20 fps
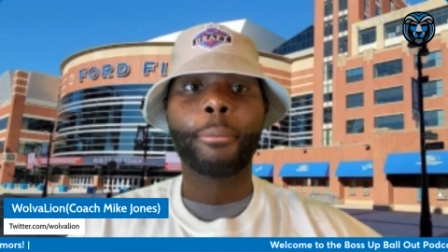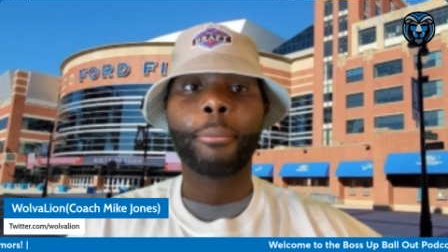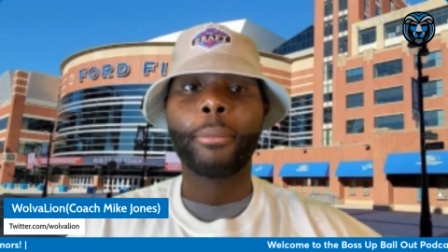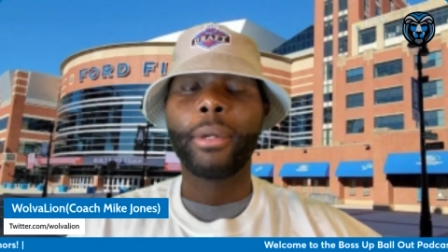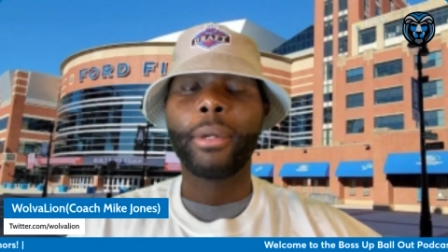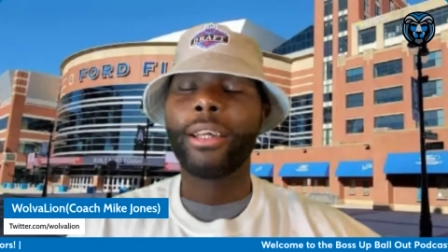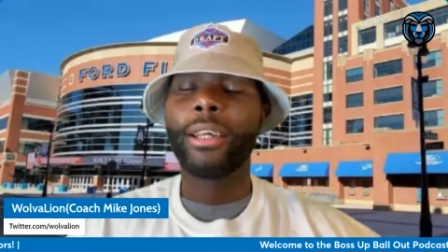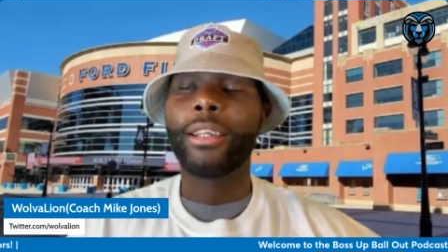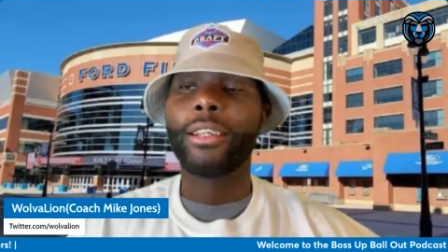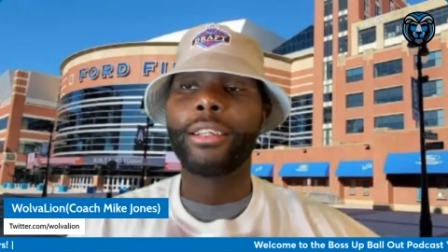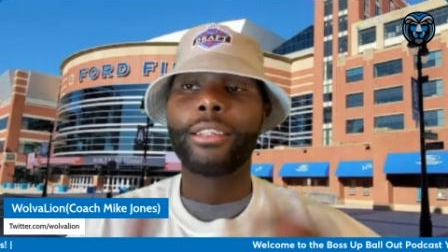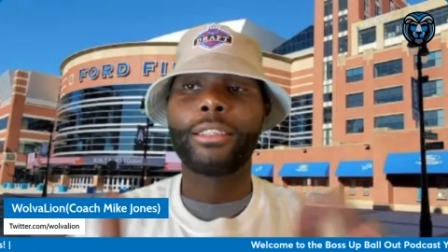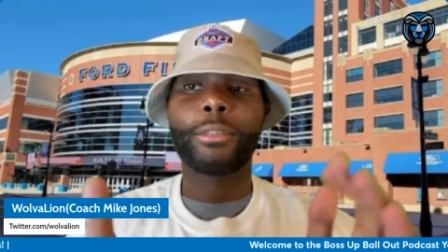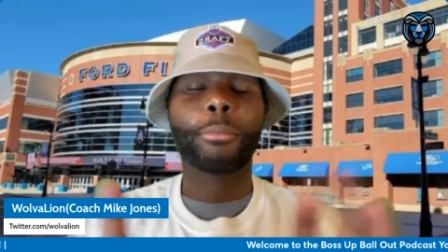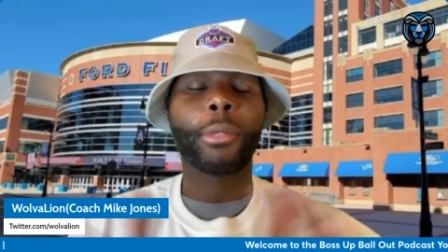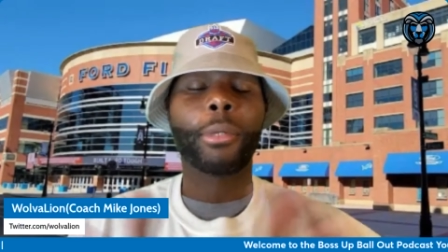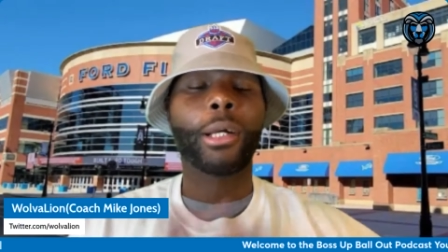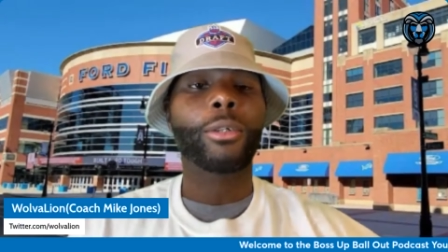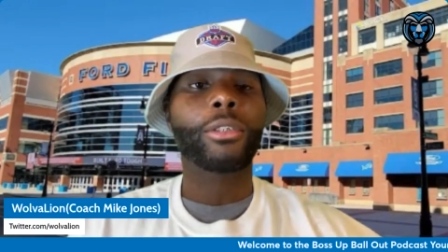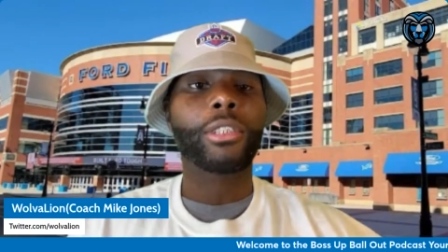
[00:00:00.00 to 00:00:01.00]
man, it's
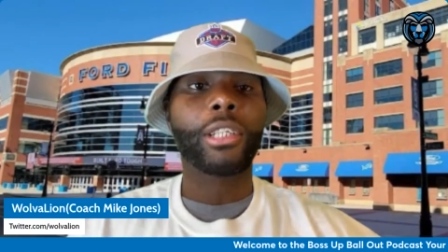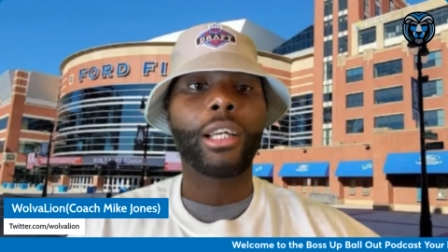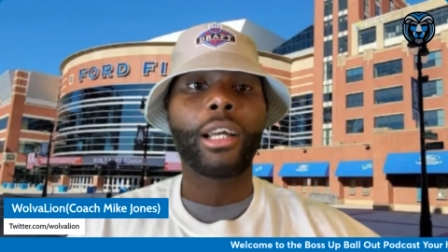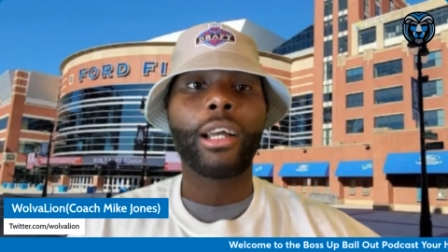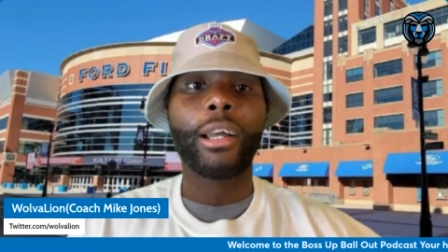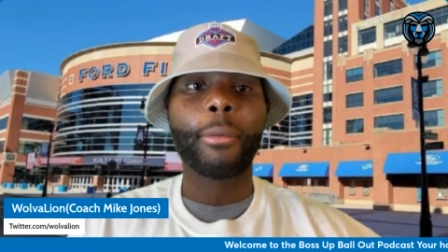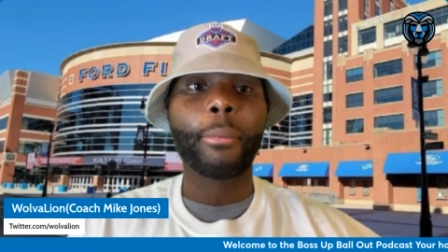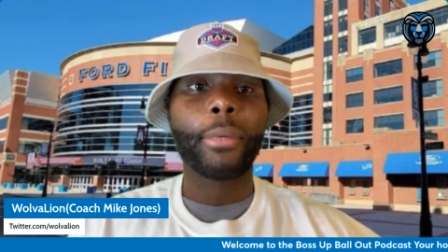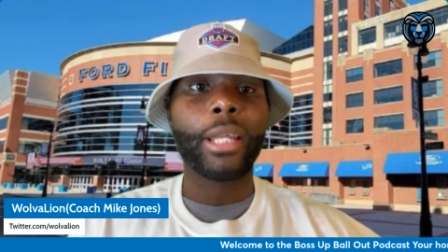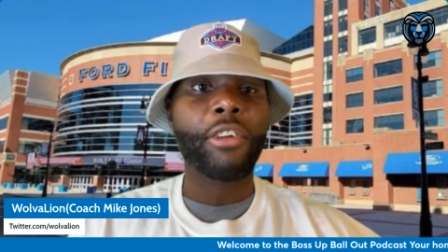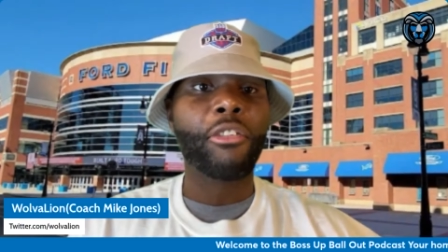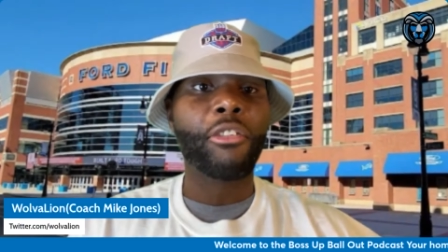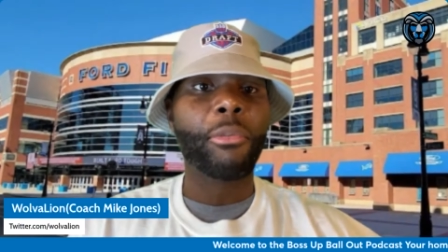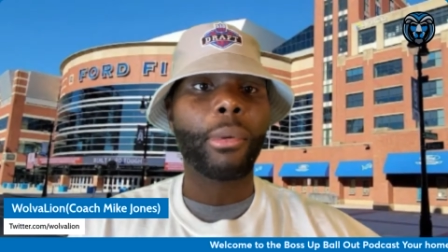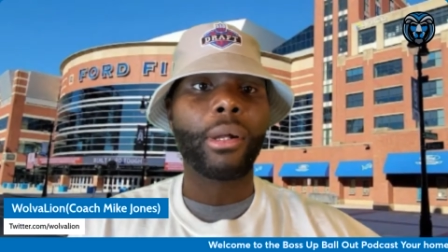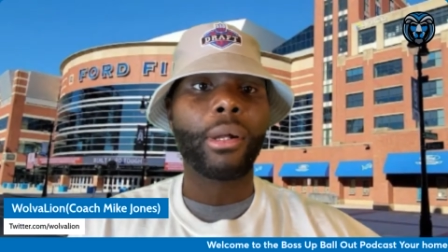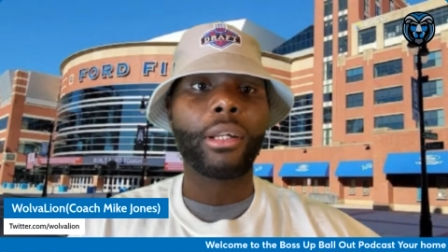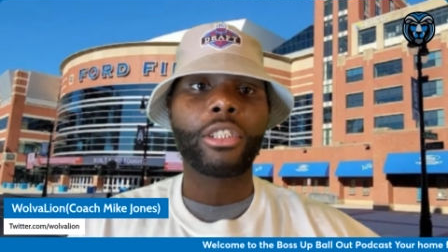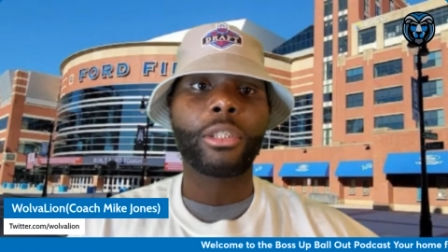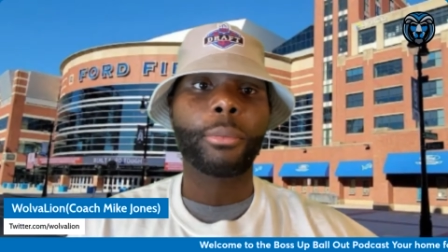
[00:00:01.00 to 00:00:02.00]
about time, and
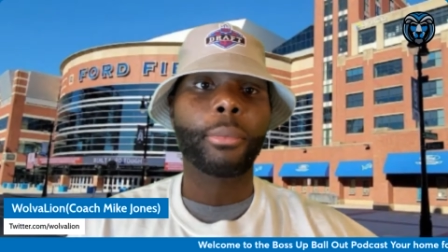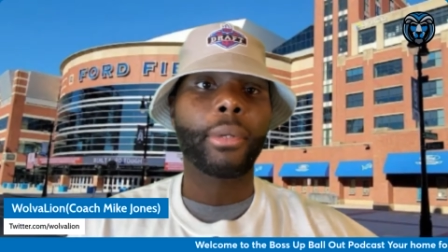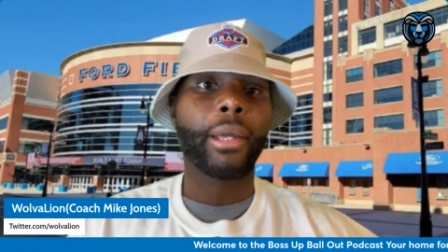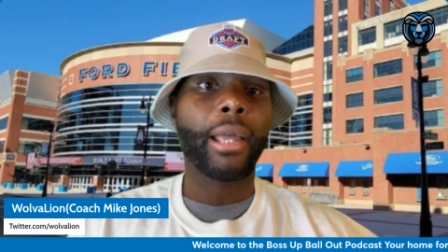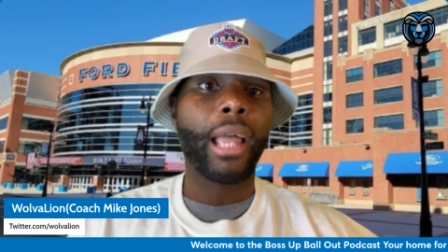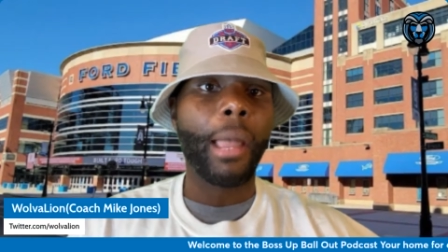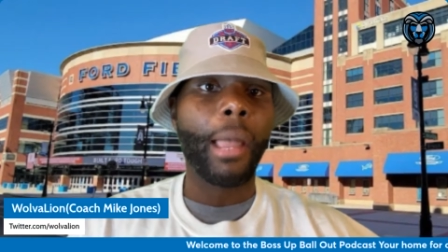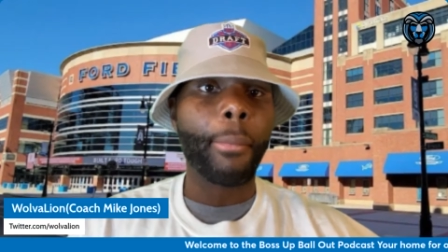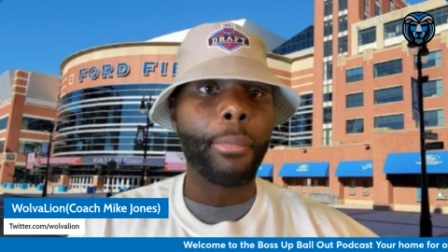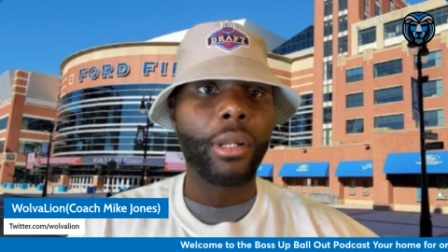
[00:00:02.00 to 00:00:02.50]
everybody should be happy.